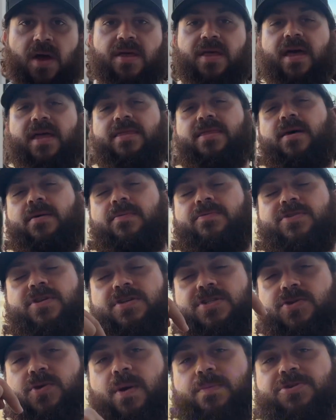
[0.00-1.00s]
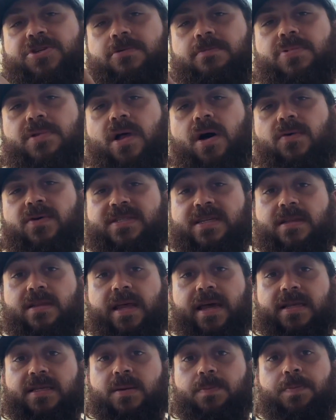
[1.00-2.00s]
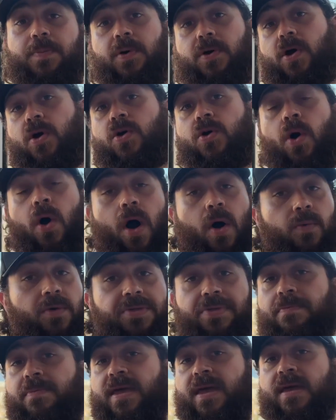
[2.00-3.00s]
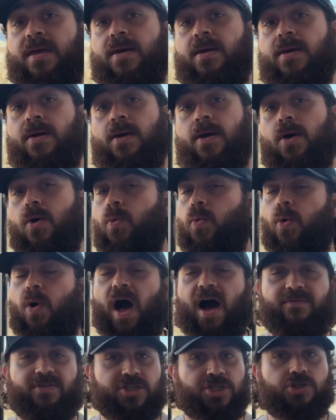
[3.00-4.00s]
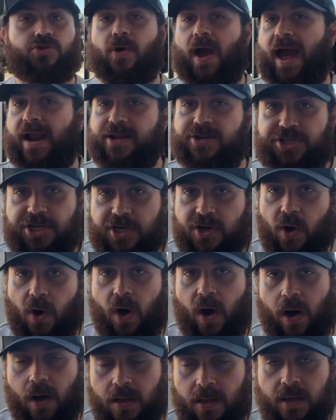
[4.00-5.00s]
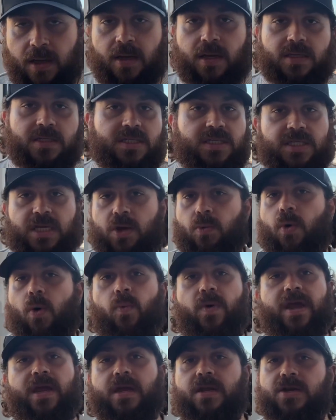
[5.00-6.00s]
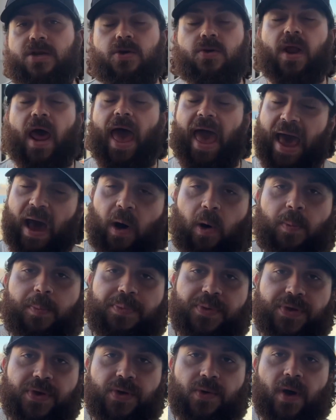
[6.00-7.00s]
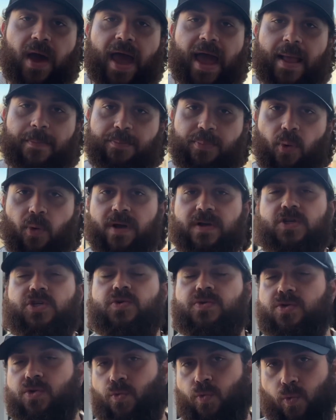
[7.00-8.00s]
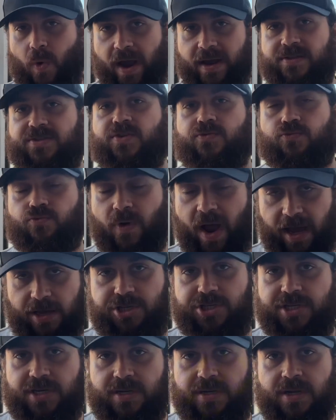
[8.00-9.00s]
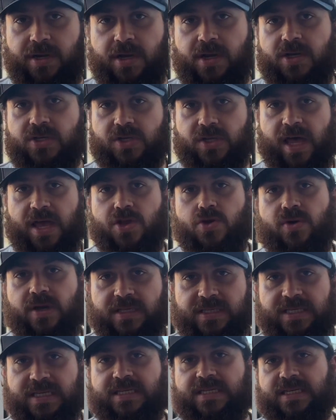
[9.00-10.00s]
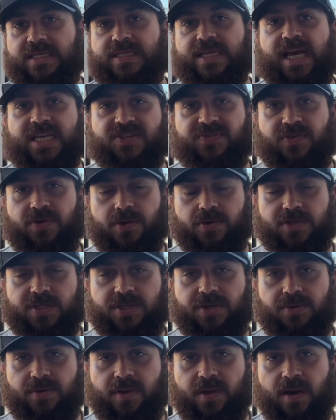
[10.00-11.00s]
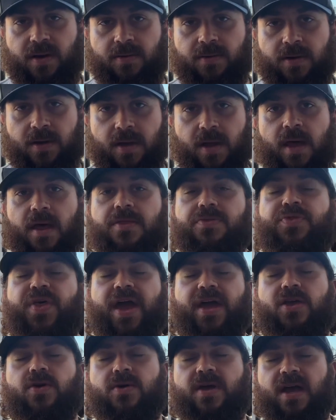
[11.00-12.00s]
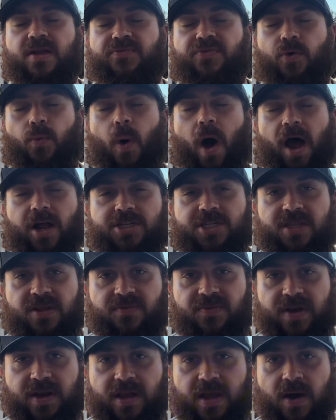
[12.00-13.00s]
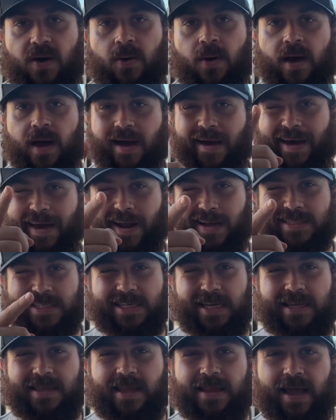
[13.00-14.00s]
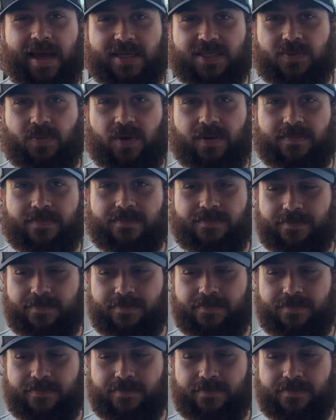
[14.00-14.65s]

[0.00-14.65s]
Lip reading: in the description below is a link to book a call with me. We'll have a strategy call, see what we can do to help you and point you in the right direction so that you can see success for your studio. Thank you again for watching the video, and I'll see you in the next one.